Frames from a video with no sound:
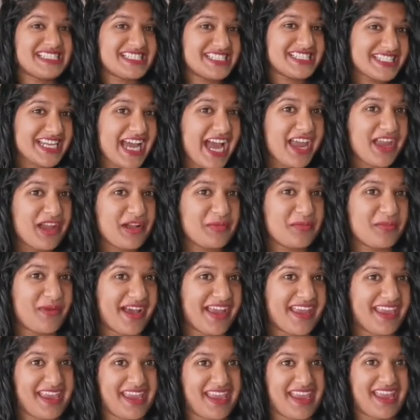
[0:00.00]
style
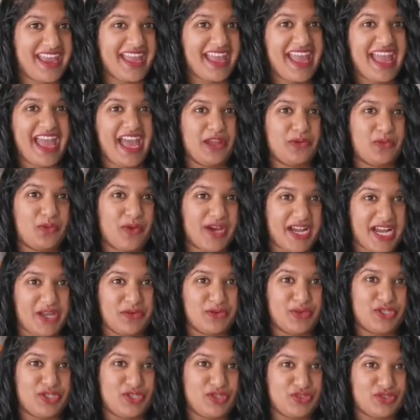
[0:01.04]
my hair and what I
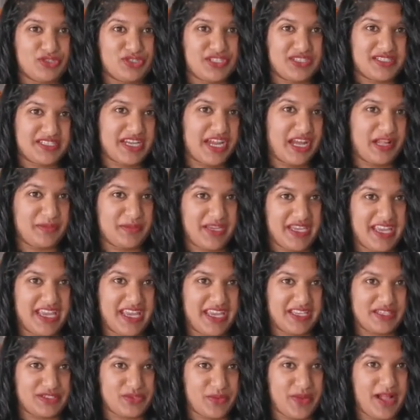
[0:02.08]
would use to style my
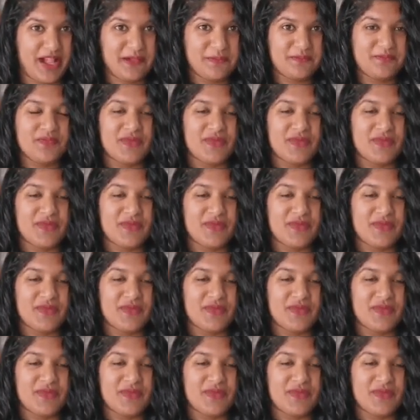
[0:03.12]
hair as well.